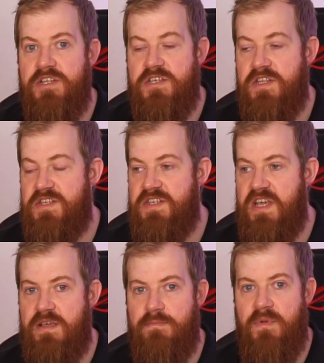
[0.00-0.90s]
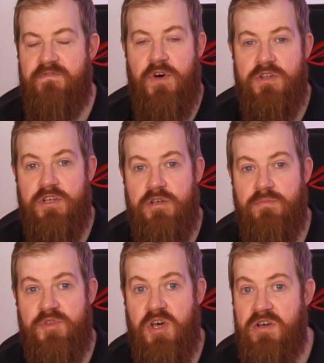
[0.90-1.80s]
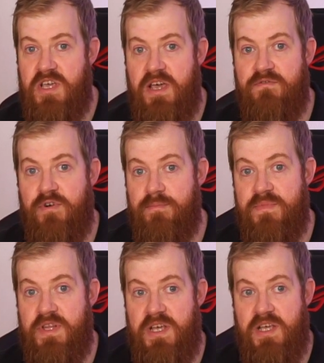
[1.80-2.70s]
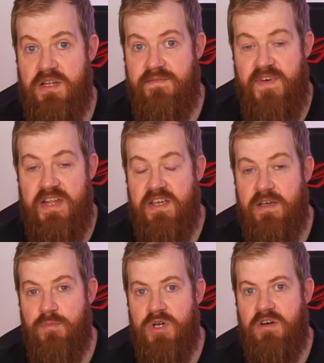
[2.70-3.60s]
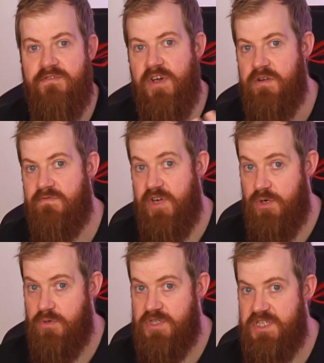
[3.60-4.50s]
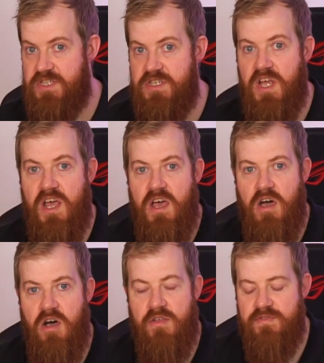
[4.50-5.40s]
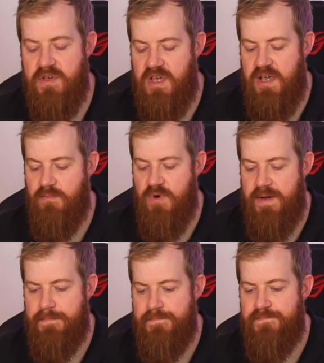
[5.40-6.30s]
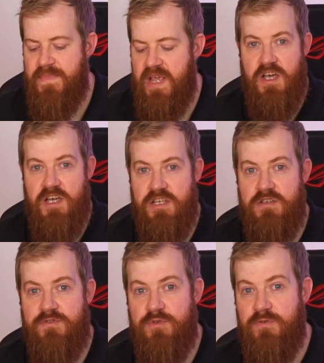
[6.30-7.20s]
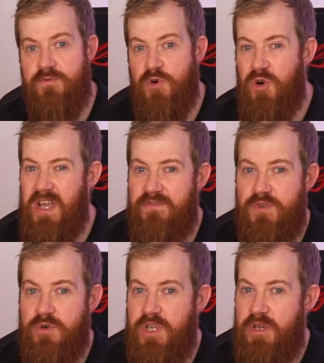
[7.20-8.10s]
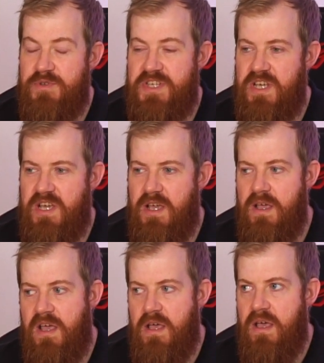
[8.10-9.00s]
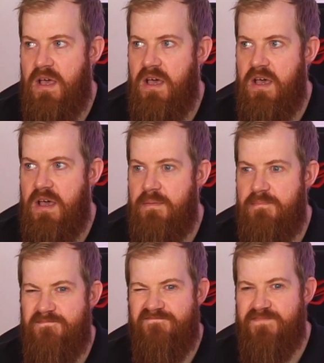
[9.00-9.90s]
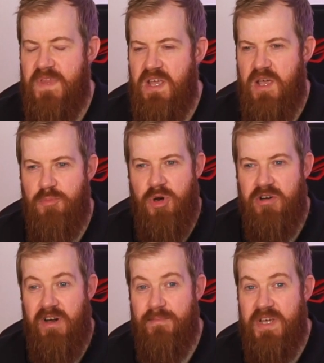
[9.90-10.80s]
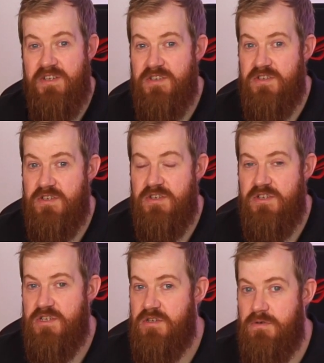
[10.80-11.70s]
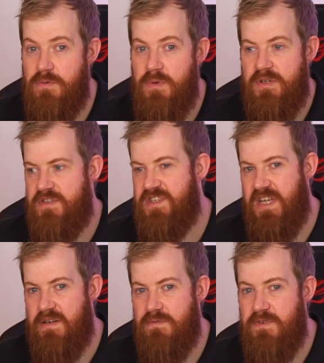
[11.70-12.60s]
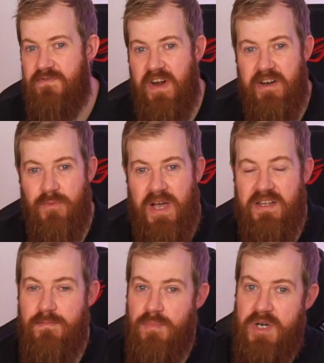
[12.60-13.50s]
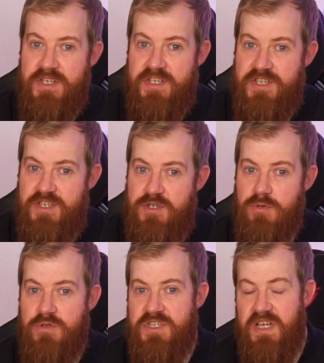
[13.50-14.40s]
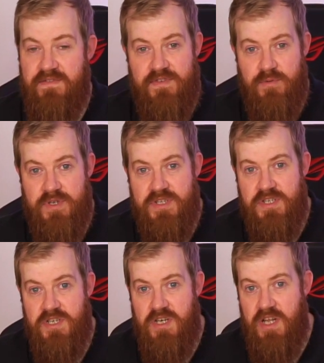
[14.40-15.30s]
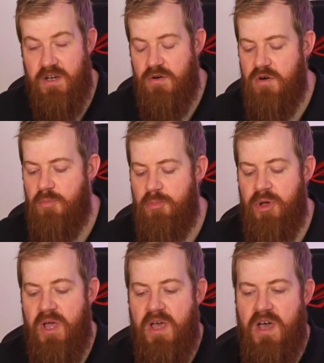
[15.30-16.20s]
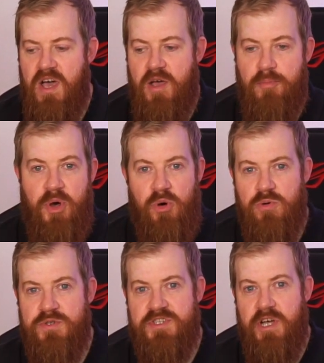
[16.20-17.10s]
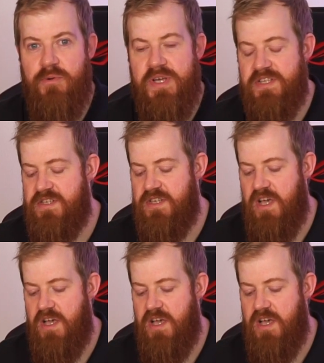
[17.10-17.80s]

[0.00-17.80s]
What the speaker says: to the same volume that I get from the lavalier microphone recorded on the camera. Useful for if you're using a program that doesn't do sound very well and might distort it if you want to turn it up. But also it's